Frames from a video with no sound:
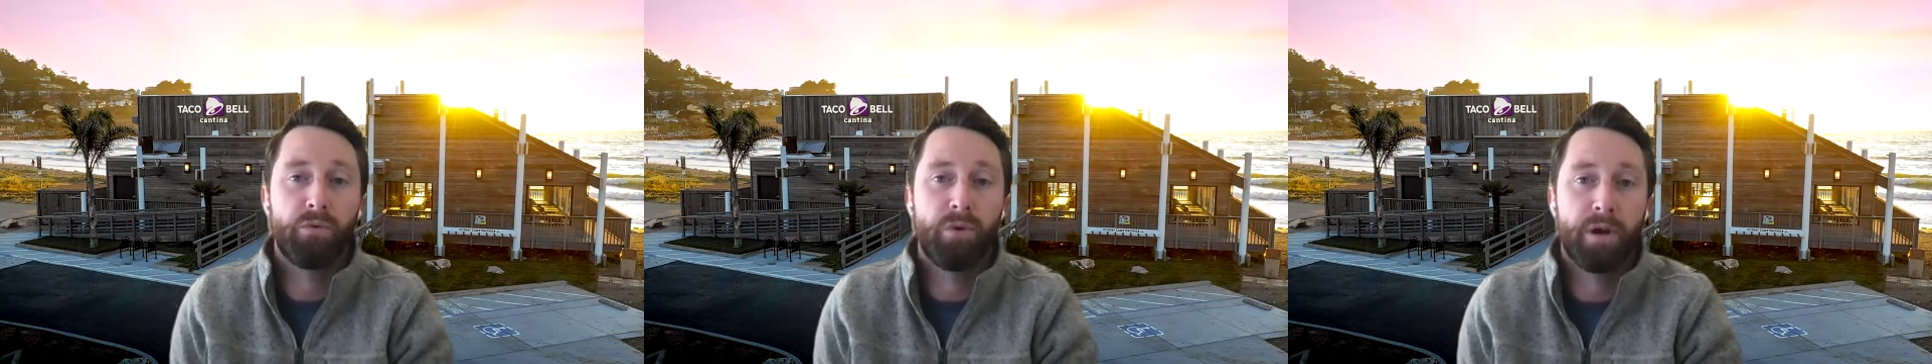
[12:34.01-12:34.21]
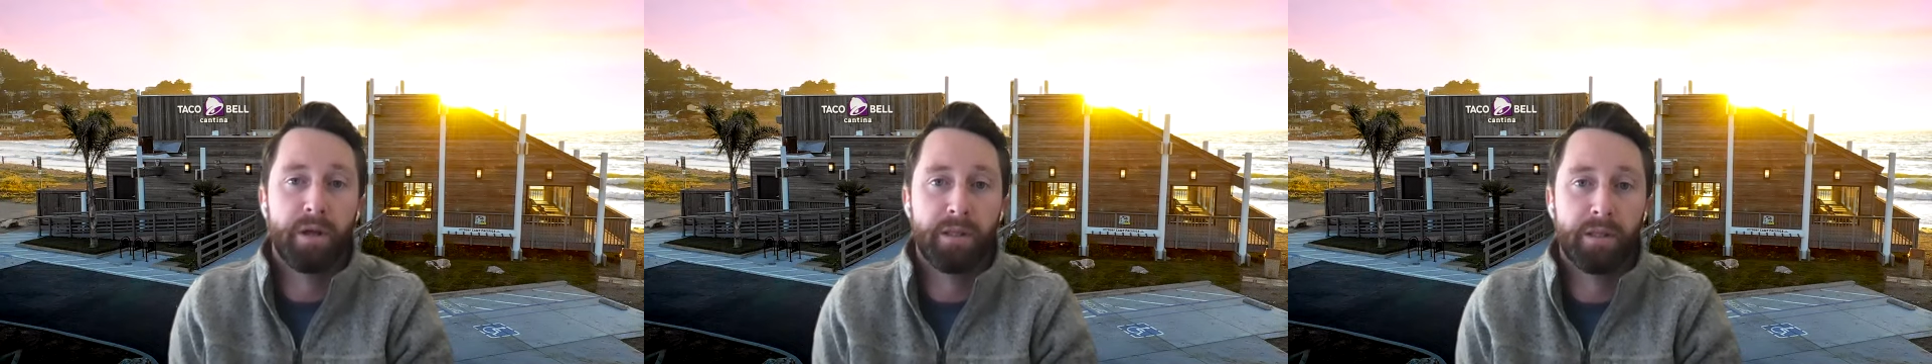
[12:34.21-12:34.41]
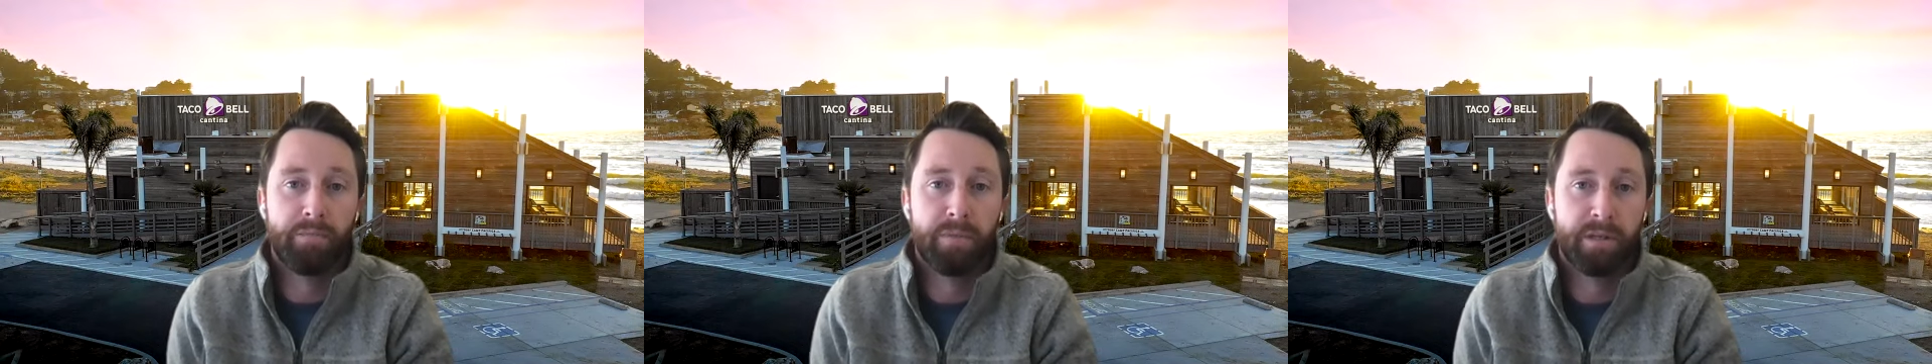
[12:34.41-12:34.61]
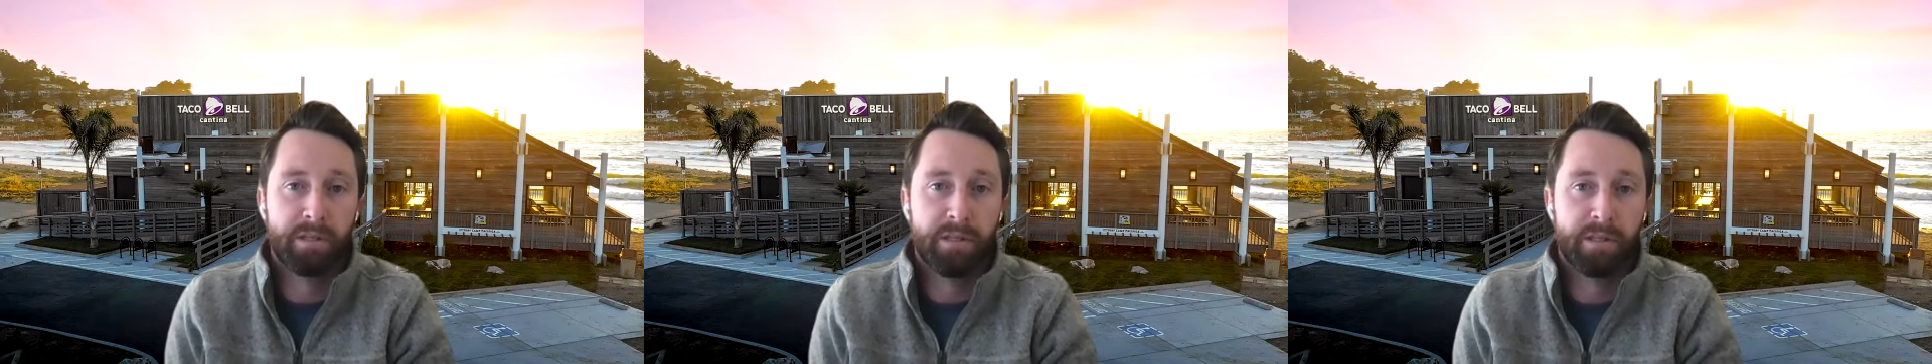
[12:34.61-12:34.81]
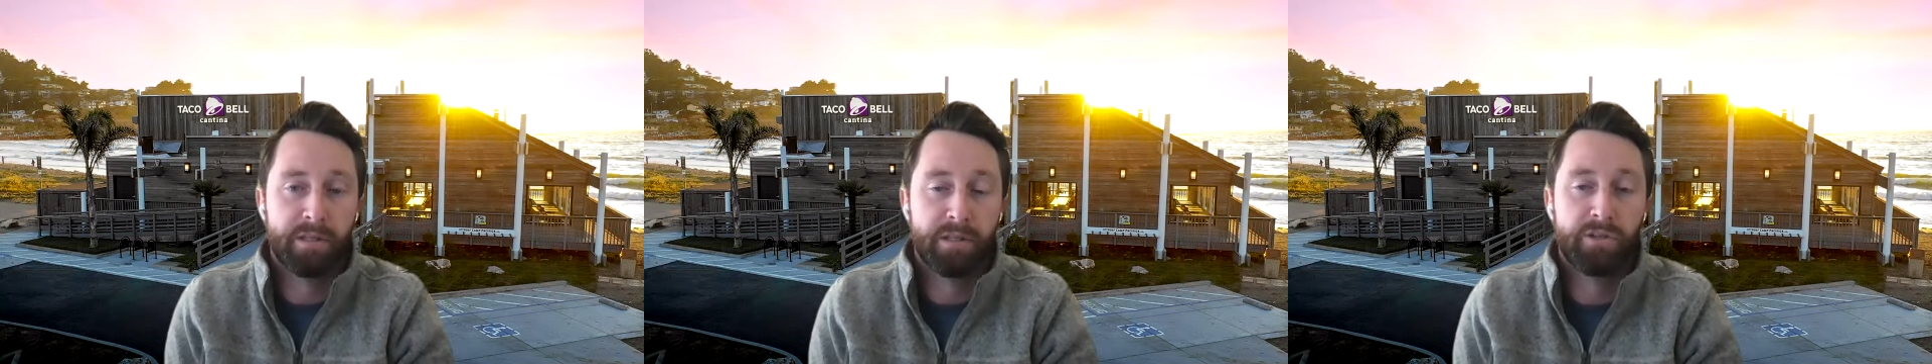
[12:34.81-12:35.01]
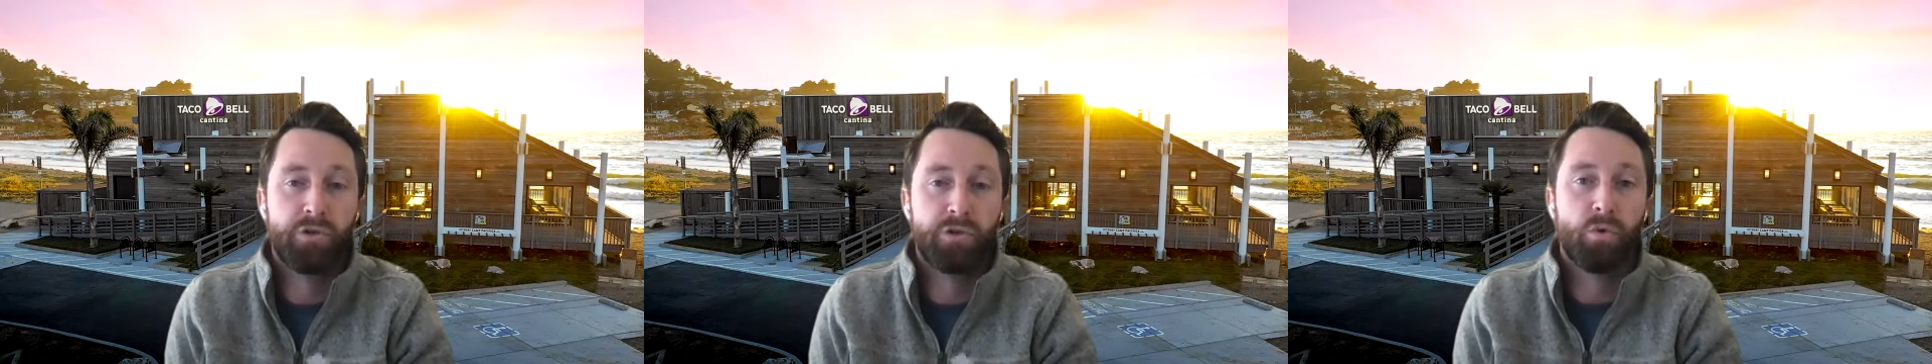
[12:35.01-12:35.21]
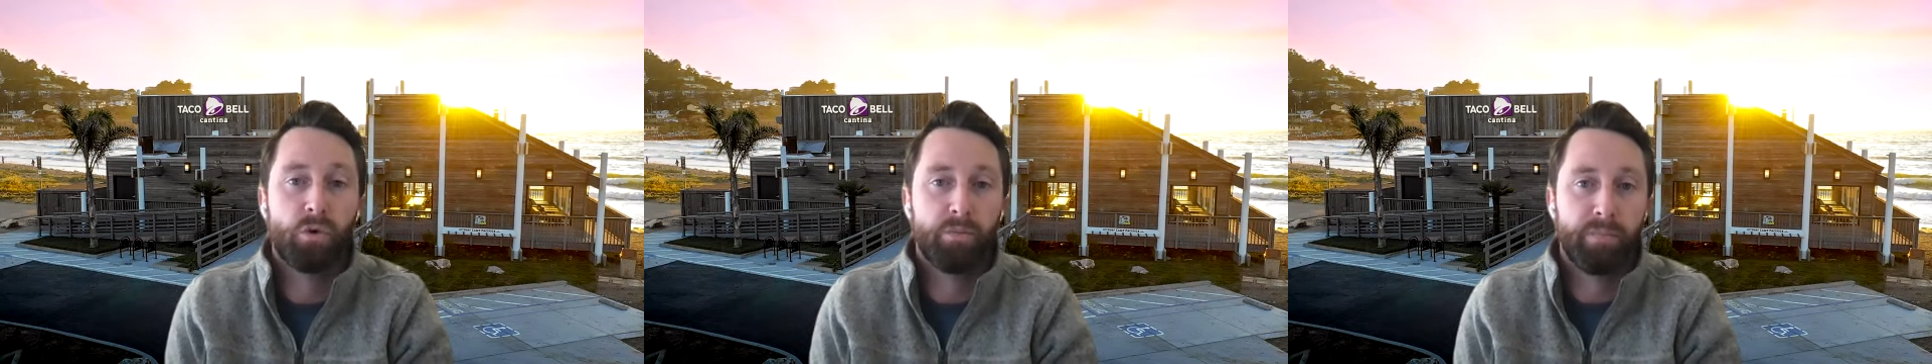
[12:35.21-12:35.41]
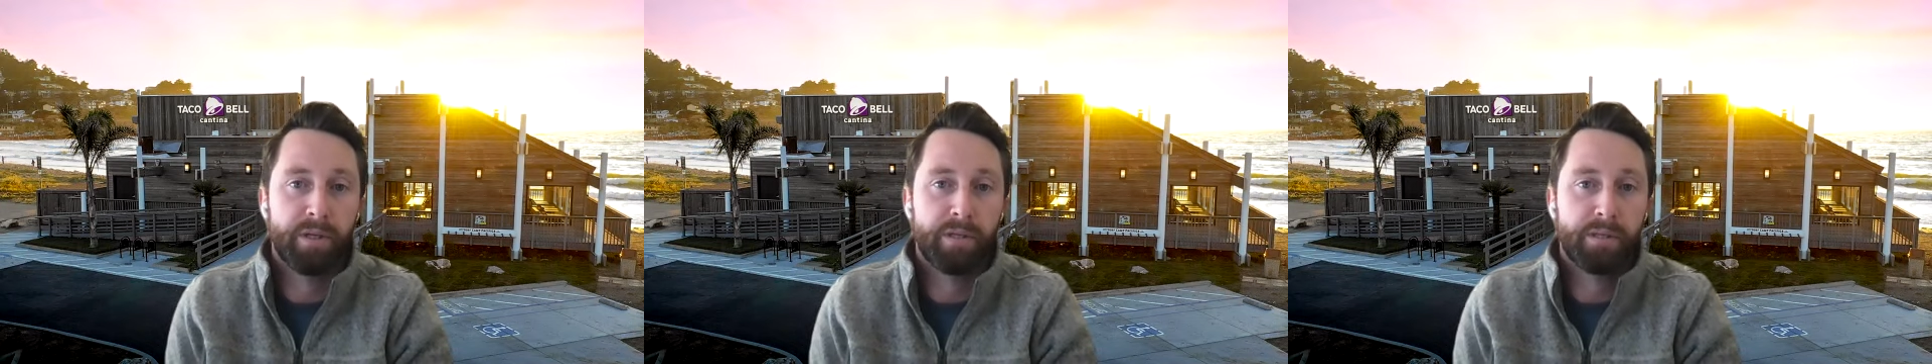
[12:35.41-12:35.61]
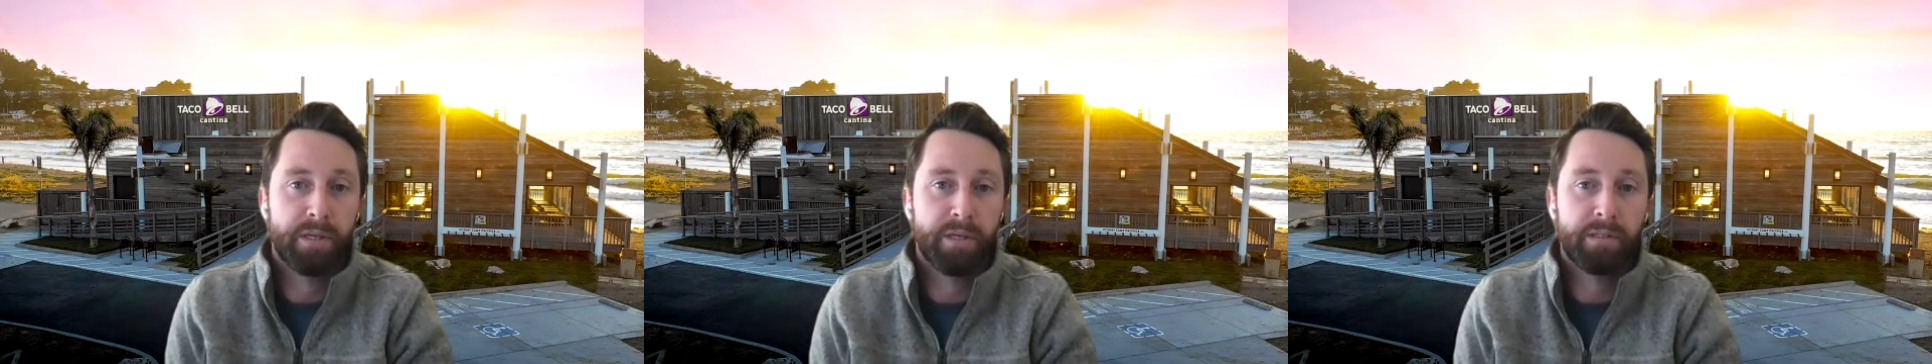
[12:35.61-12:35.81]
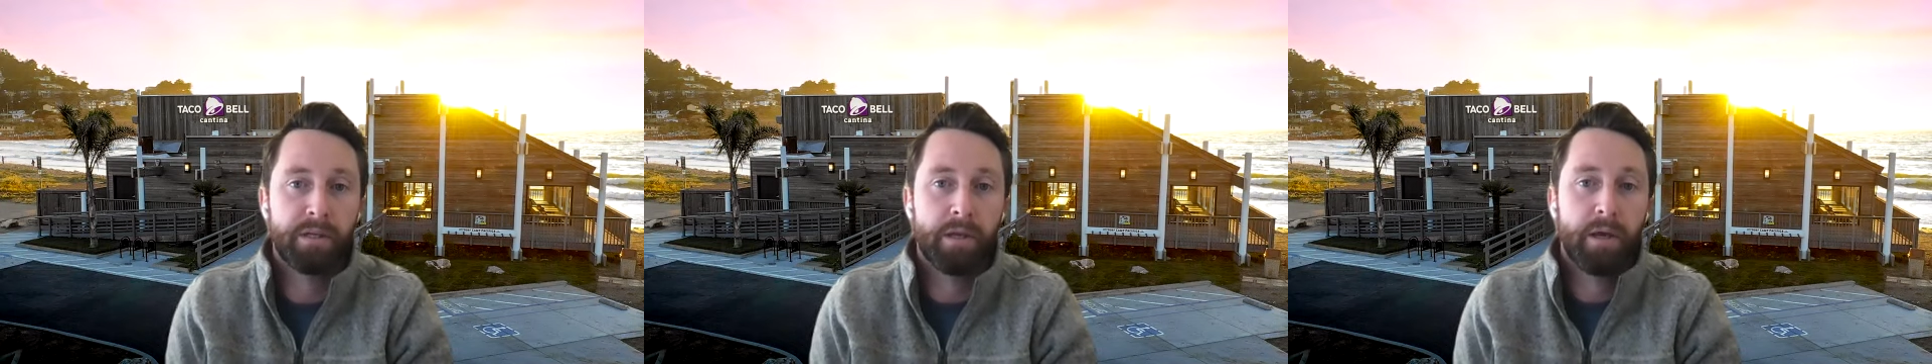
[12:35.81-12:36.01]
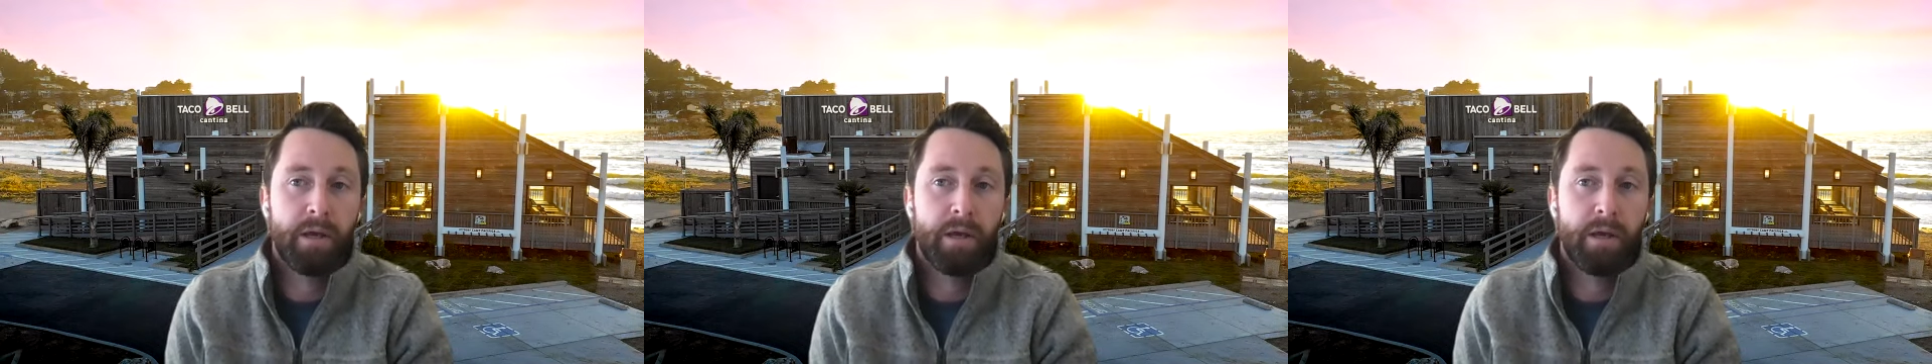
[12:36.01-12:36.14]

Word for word: running the business. It's your business.